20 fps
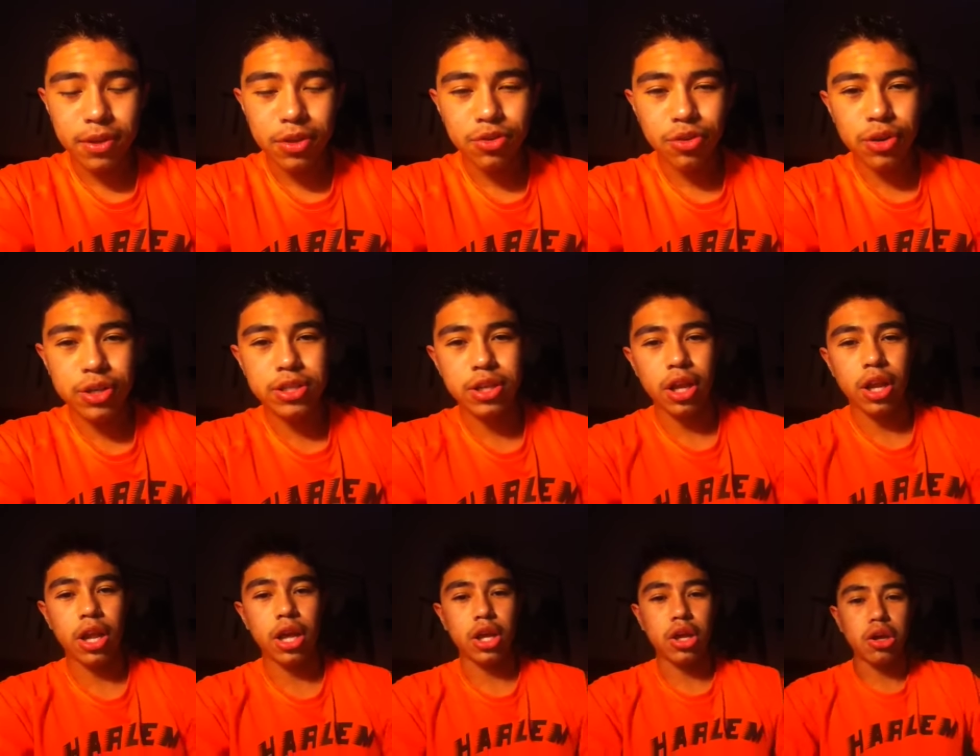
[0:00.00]
So he's
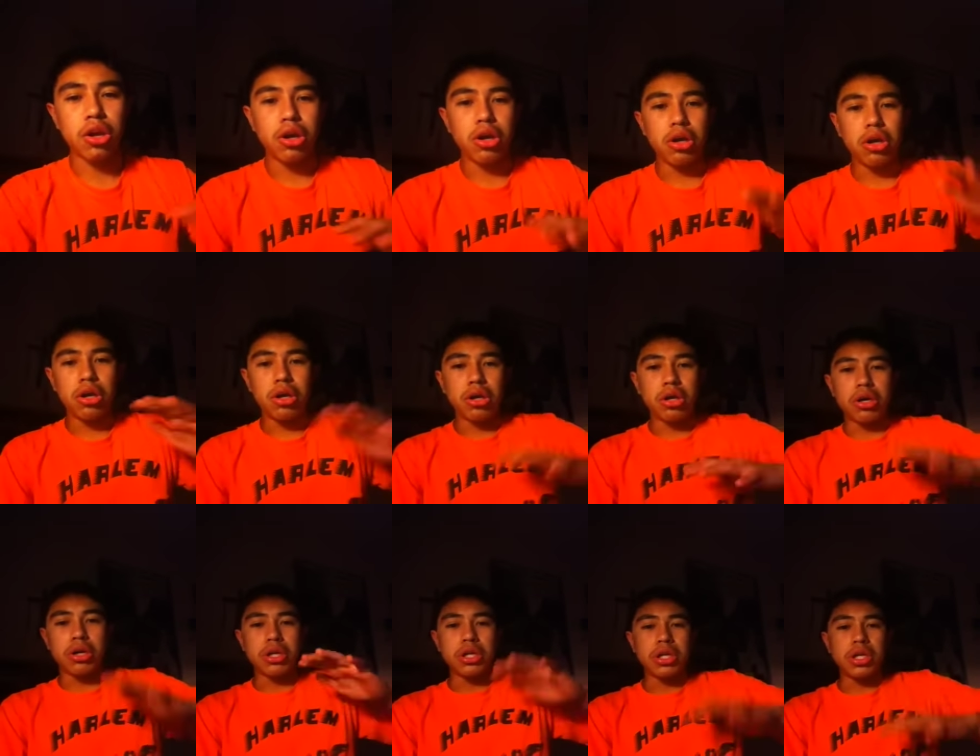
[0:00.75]
all like,
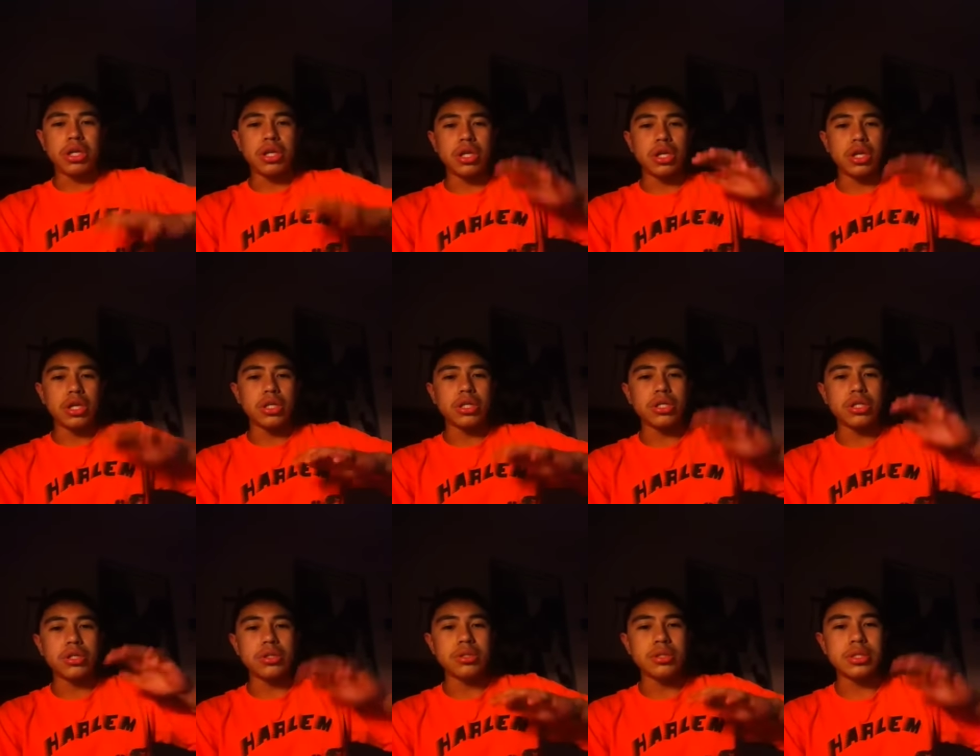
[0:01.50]
"Oh yeah,
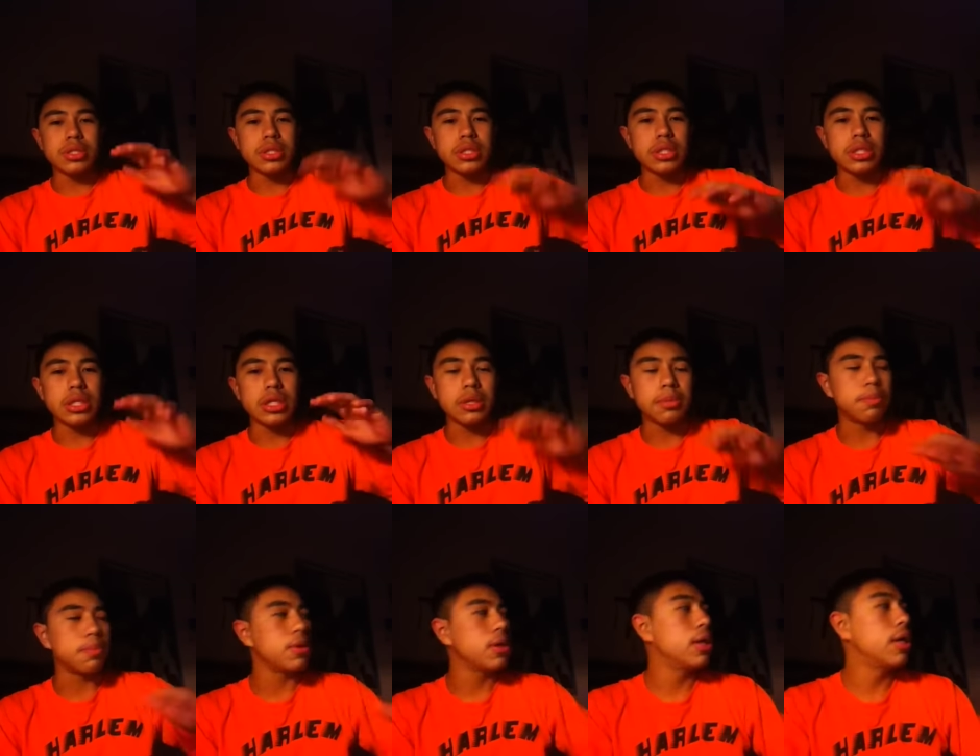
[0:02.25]
don't stop,"
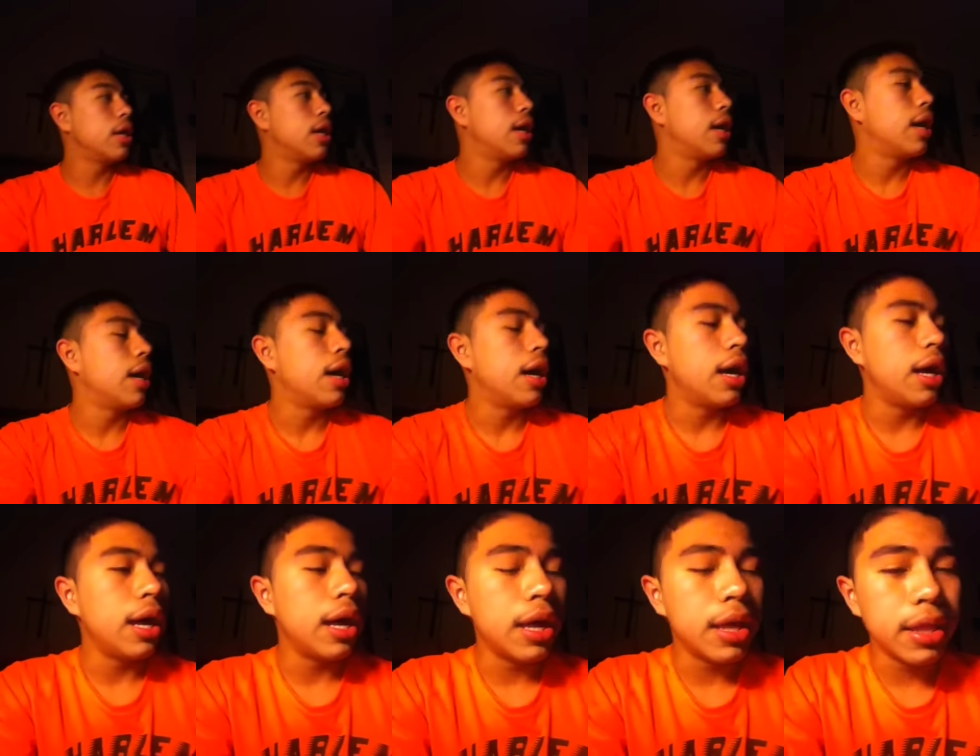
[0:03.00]

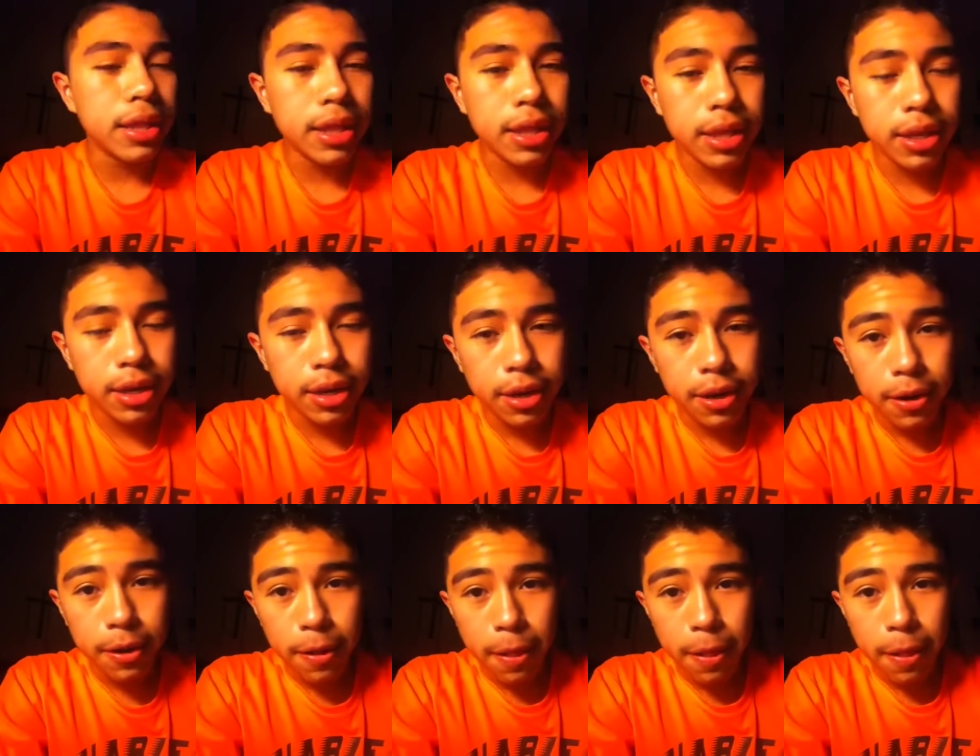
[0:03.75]
and then